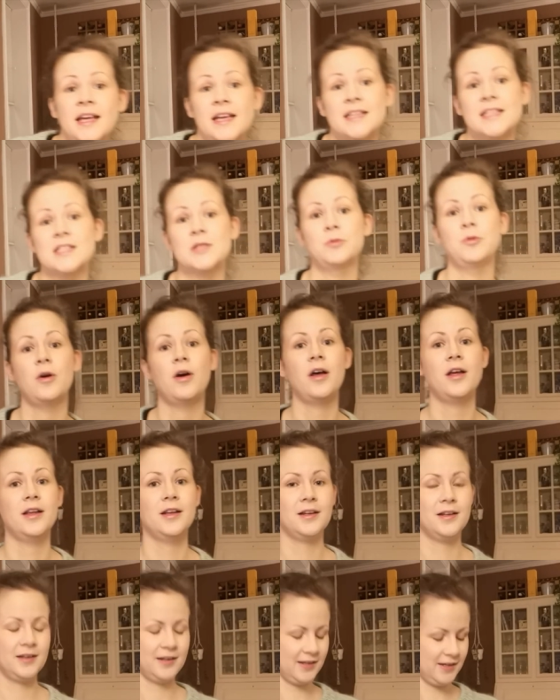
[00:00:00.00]
next one
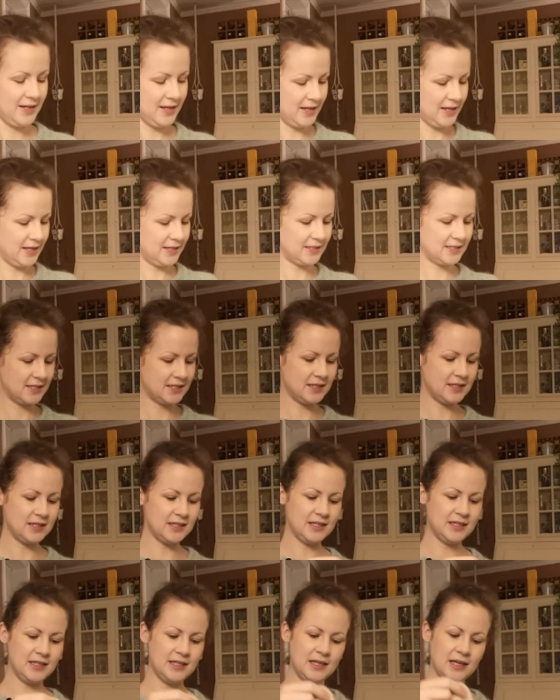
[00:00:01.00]
is
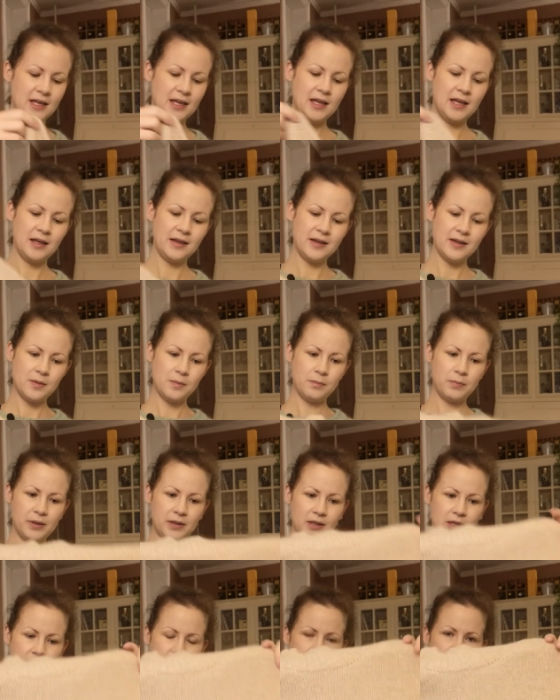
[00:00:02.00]
the
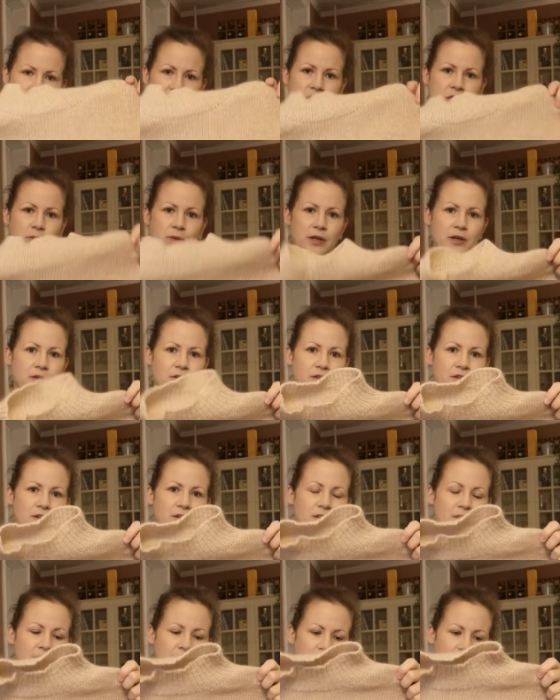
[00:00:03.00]
Balloon sweater,
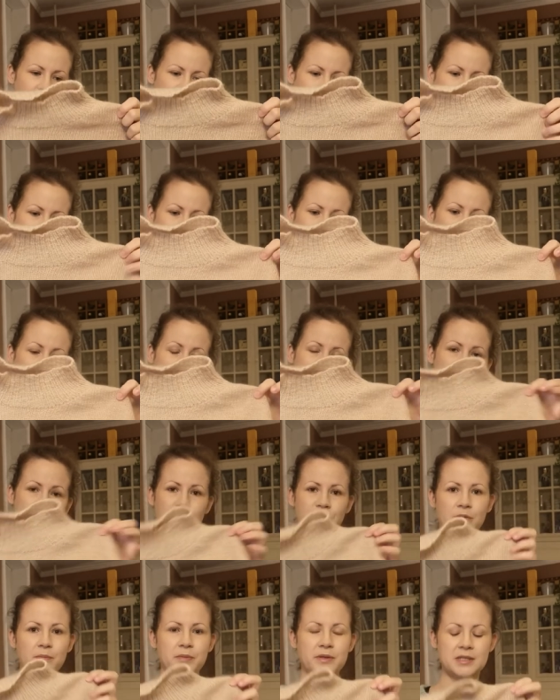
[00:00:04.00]
also
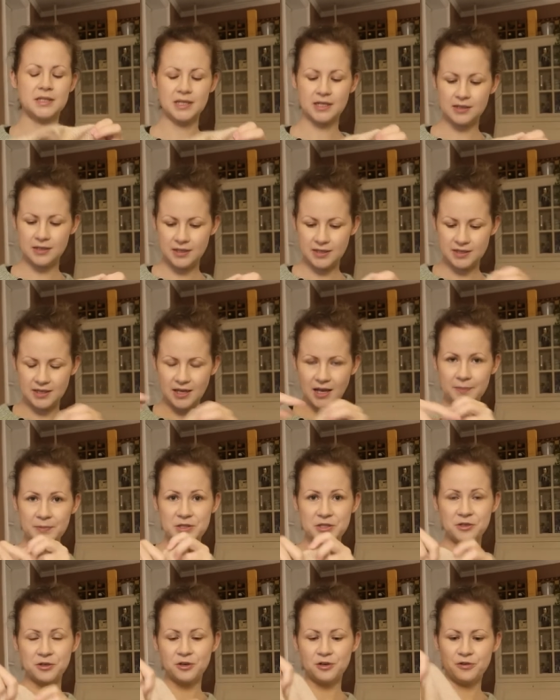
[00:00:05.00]
from Petite Knit. I'm a
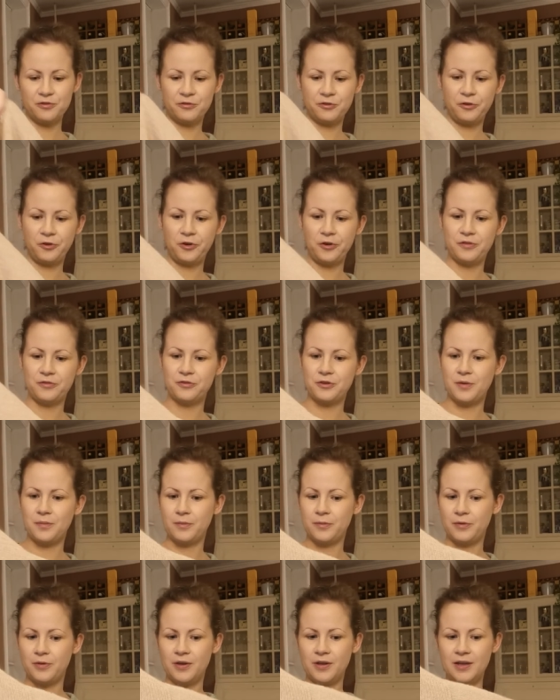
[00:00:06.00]
sucker for
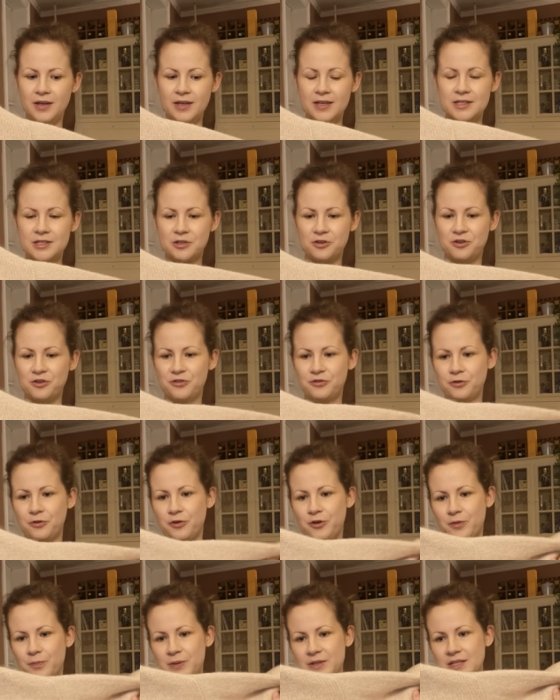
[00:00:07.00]

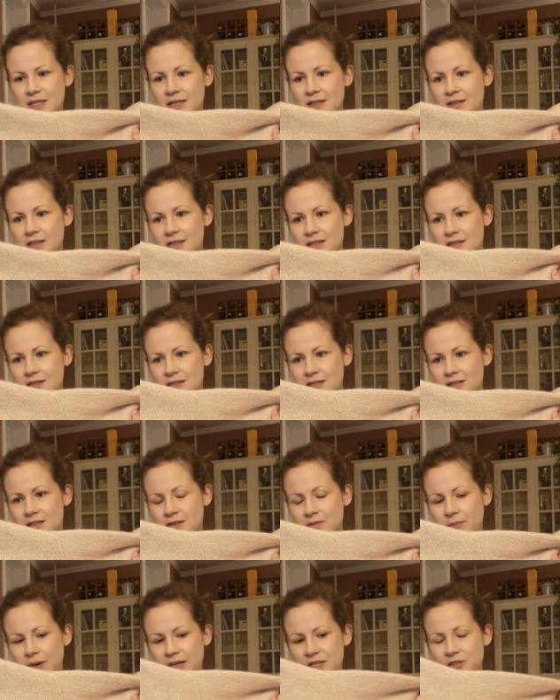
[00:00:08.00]
Petite Knit's
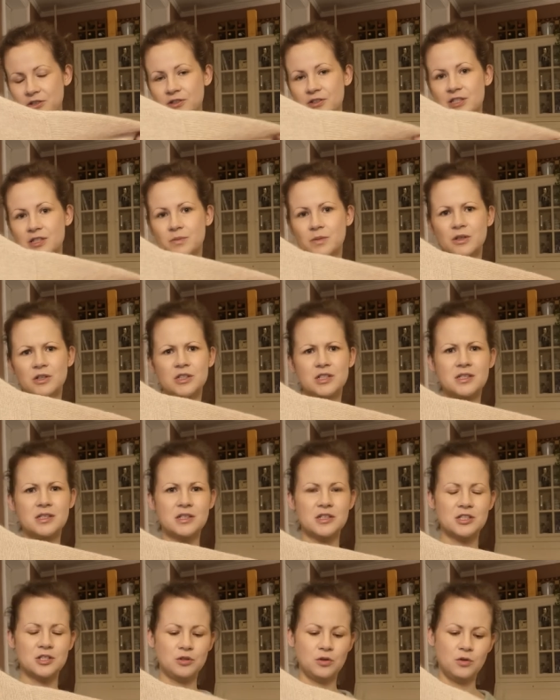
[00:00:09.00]
patterns, because
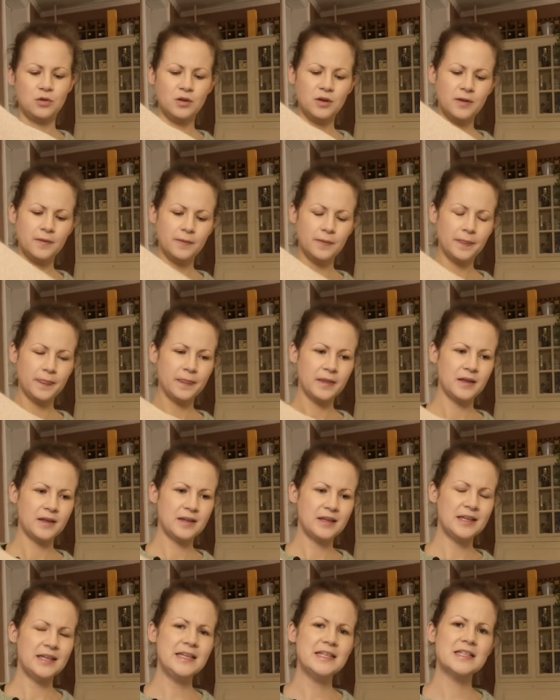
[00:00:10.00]
they're so
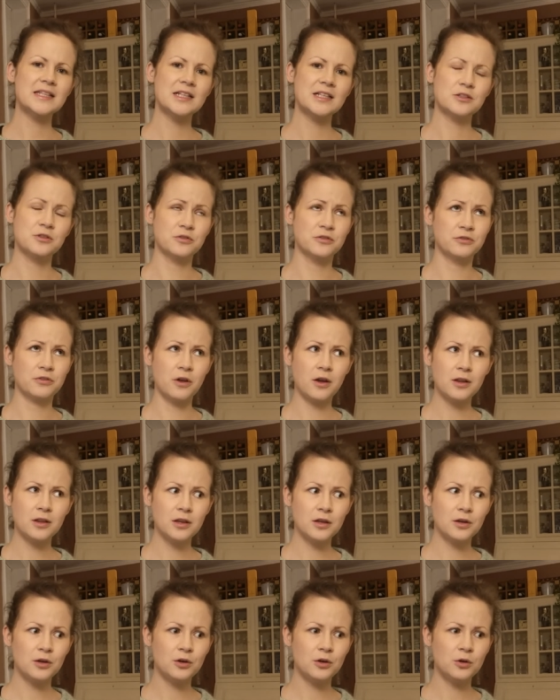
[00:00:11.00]
easily to
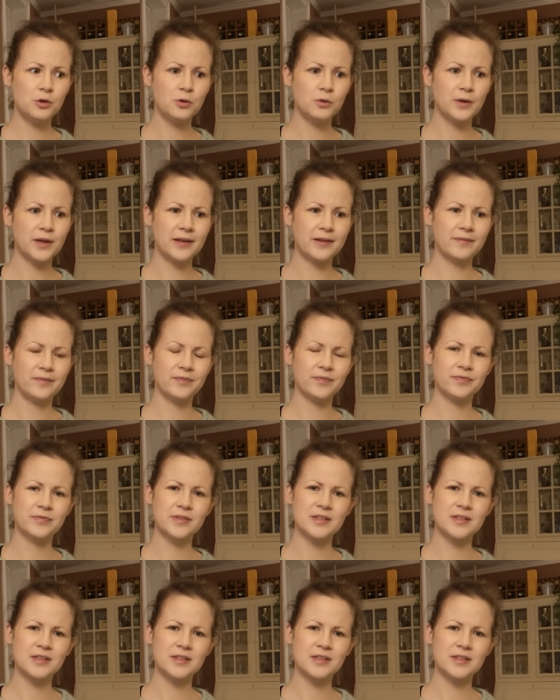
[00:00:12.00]
follow and